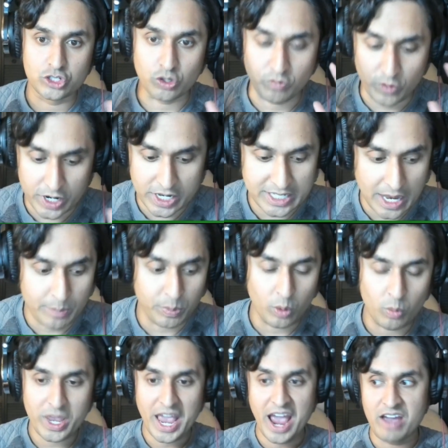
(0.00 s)
So for
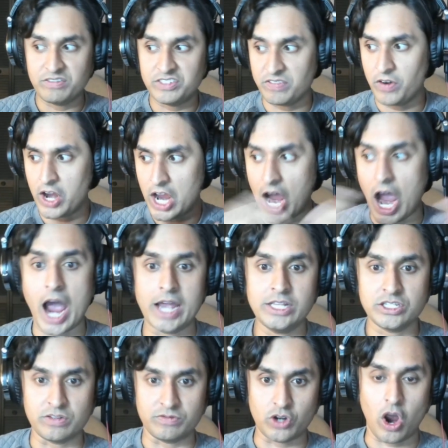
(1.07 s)
example, we have different
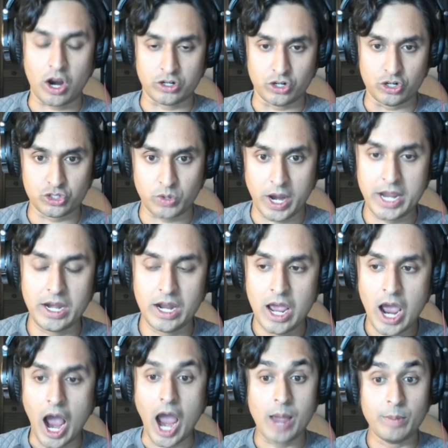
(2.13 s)
kinds of doctors, right?
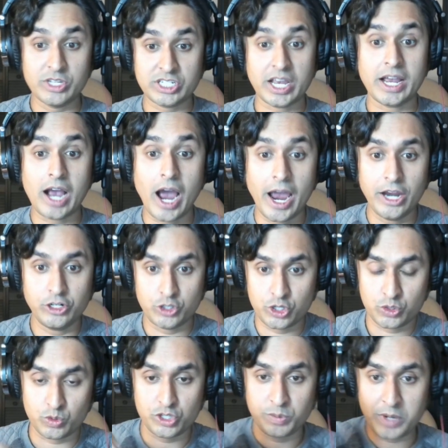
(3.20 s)
I'm a
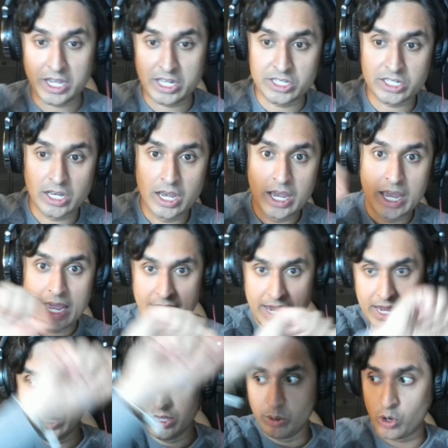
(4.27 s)
psychiatrist, which means
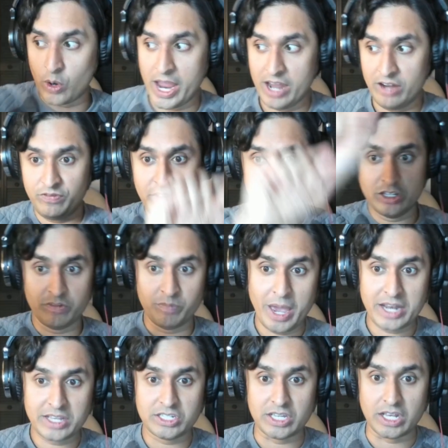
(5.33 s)
in the grand field of
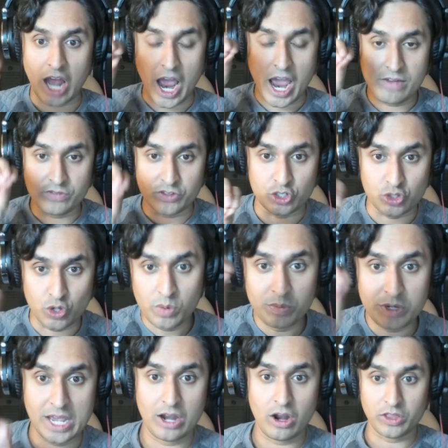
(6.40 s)
medicine, I've
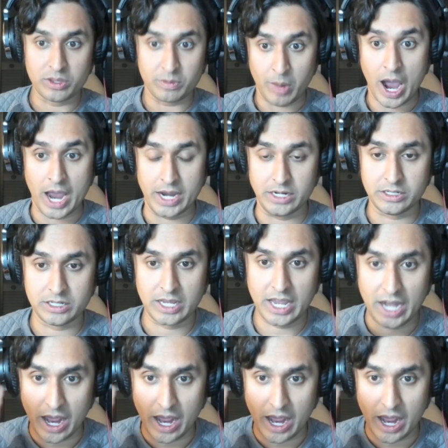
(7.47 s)
zoomed in on the mind